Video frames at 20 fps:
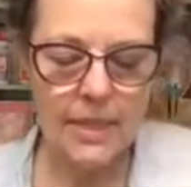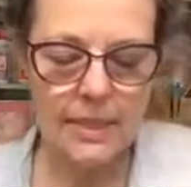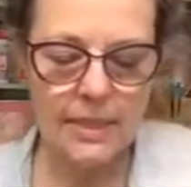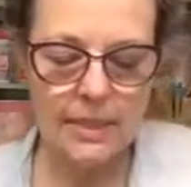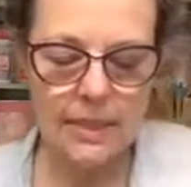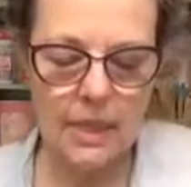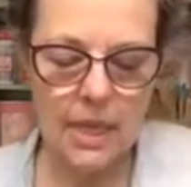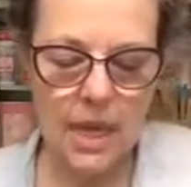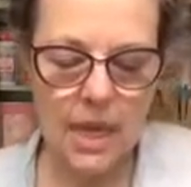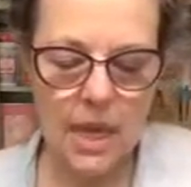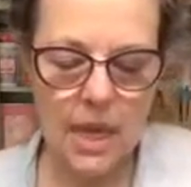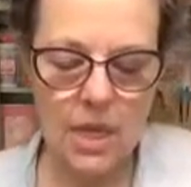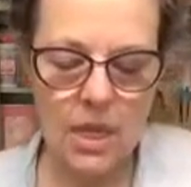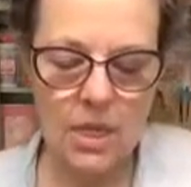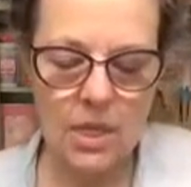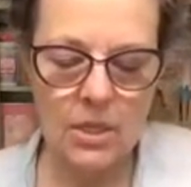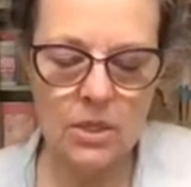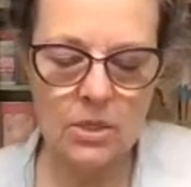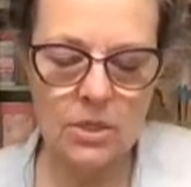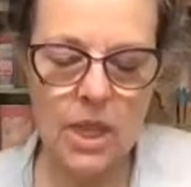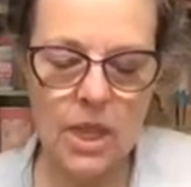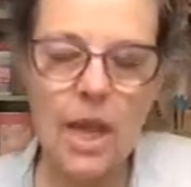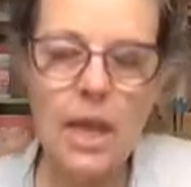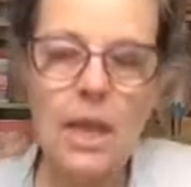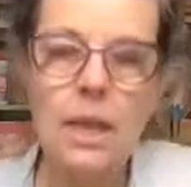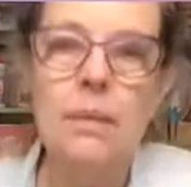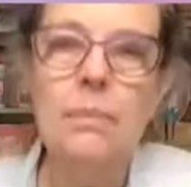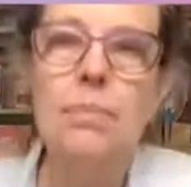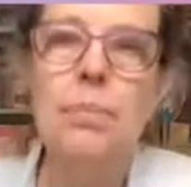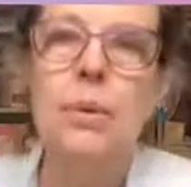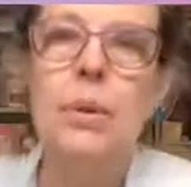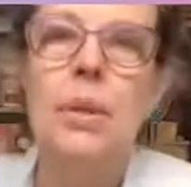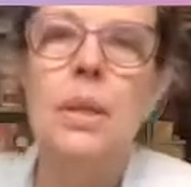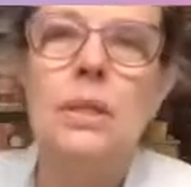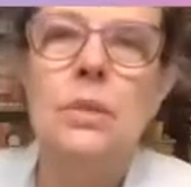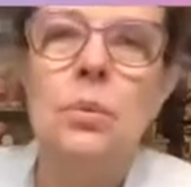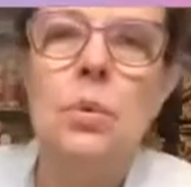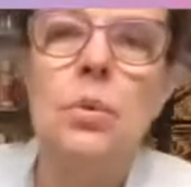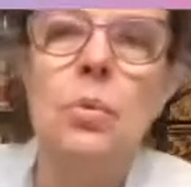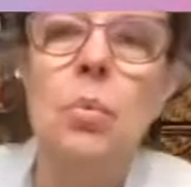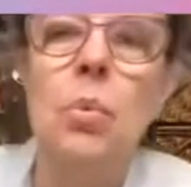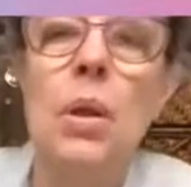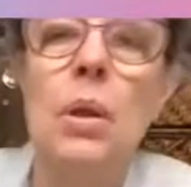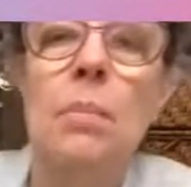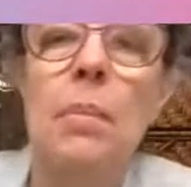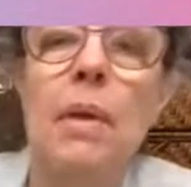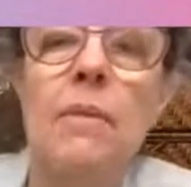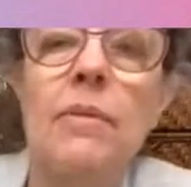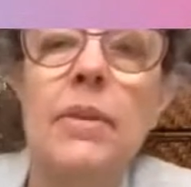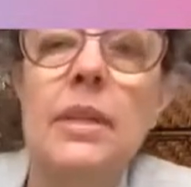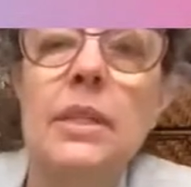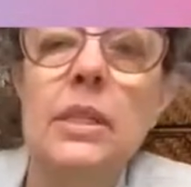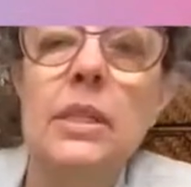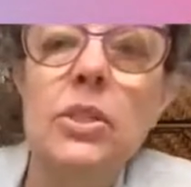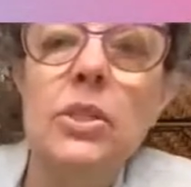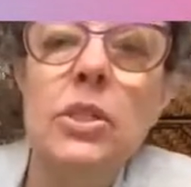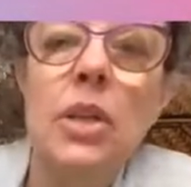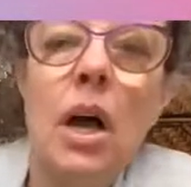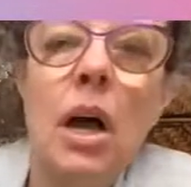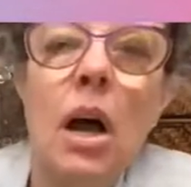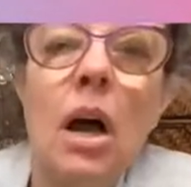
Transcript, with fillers: This goes. I am putting this with one of my vintage